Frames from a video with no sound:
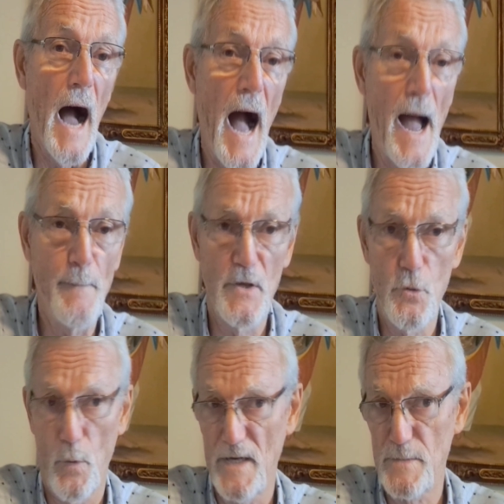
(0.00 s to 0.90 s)
I'm a
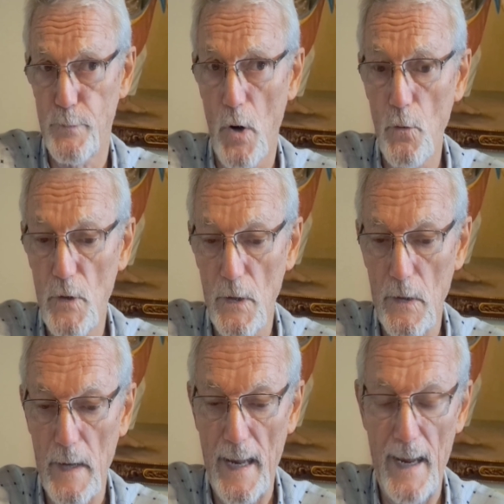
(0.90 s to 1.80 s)
U.S.
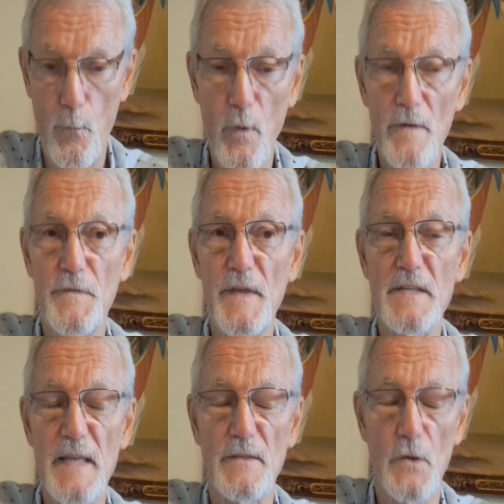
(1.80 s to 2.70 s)
broker, and one of the
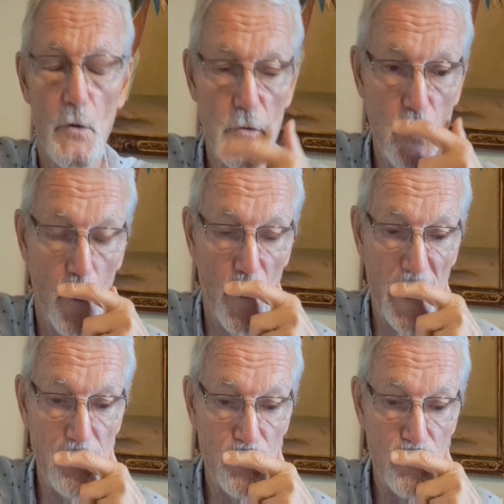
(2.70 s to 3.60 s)
things that they're
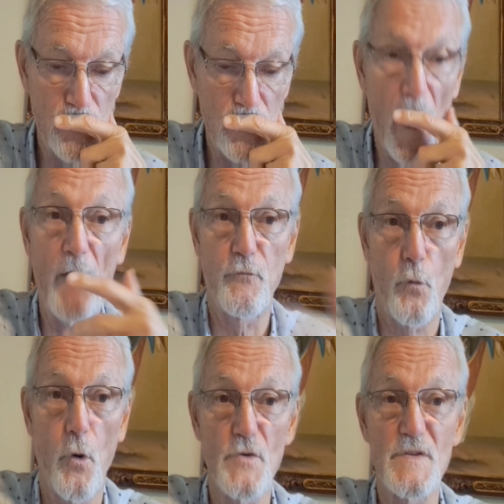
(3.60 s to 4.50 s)
doing, of
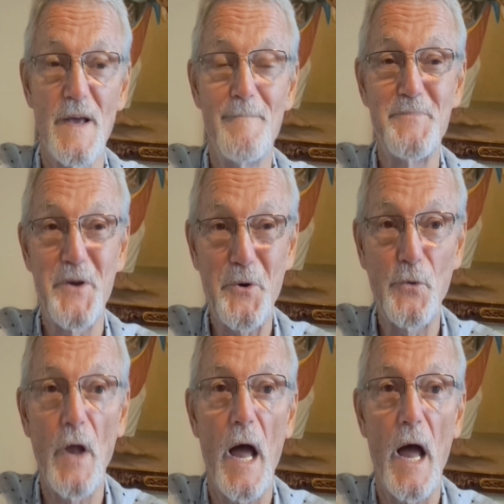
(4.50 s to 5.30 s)
course, they're going to